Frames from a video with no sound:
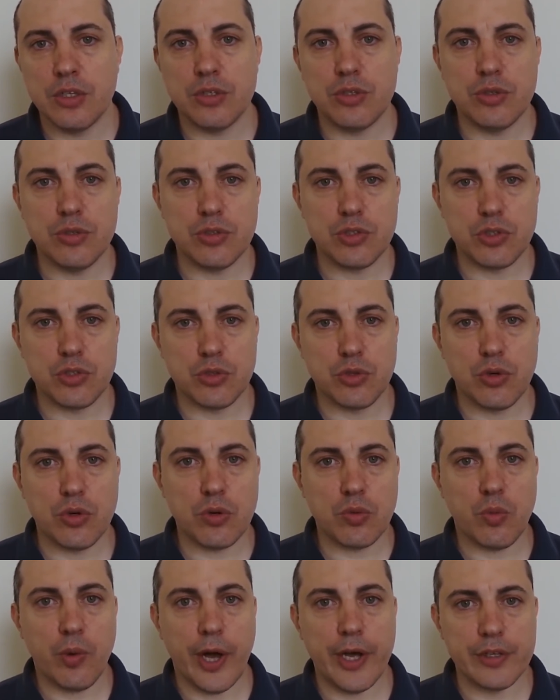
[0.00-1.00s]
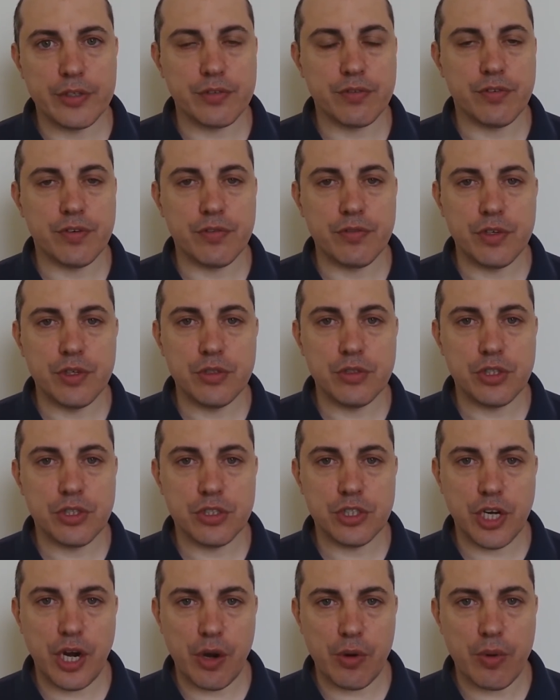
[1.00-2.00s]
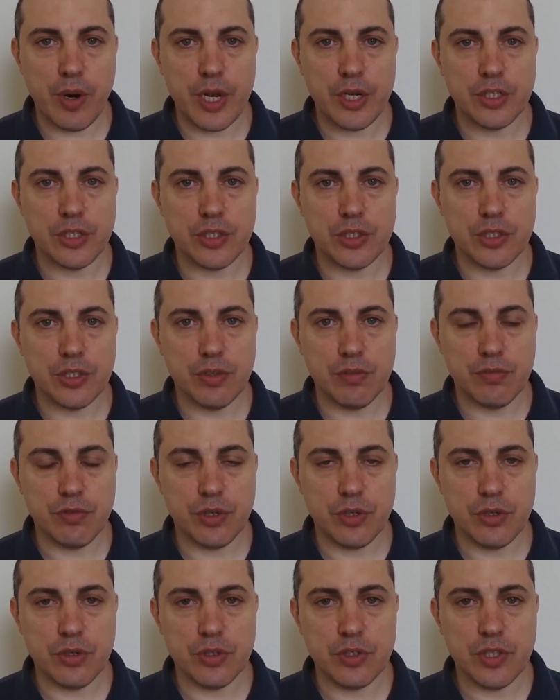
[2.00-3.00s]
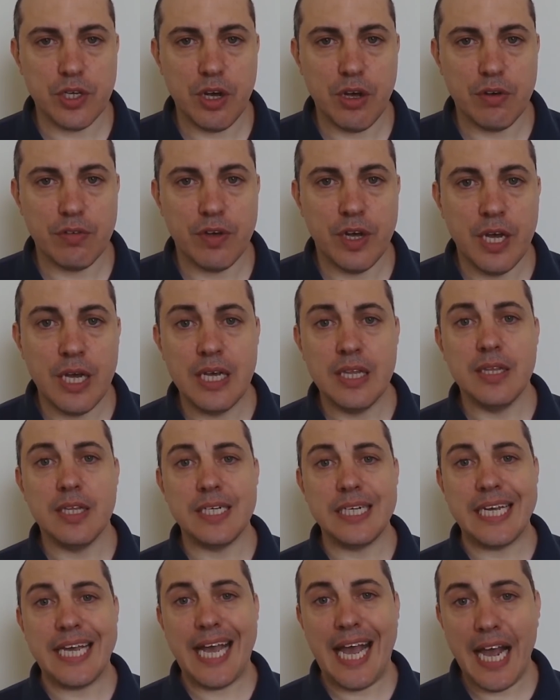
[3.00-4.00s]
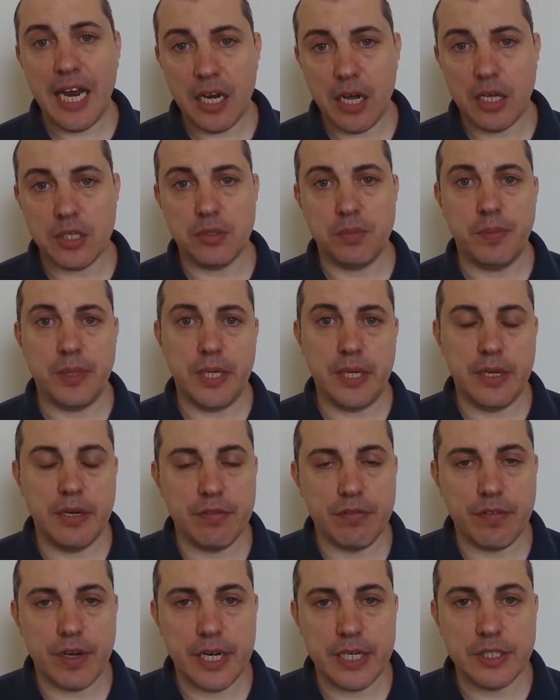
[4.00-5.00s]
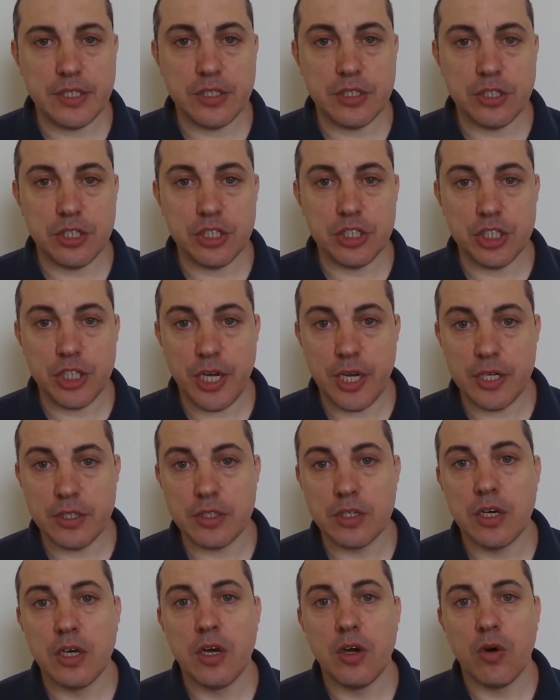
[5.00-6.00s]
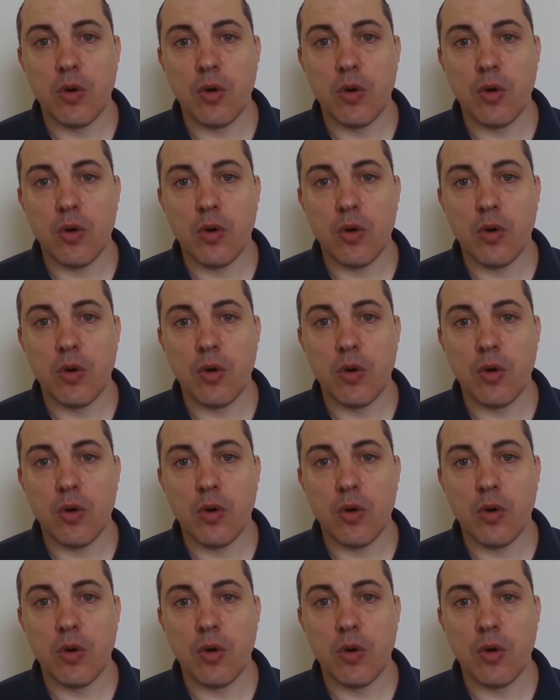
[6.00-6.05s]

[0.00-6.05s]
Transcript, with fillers: to store wealth for future generations and for yourself that cannot be inflated to shit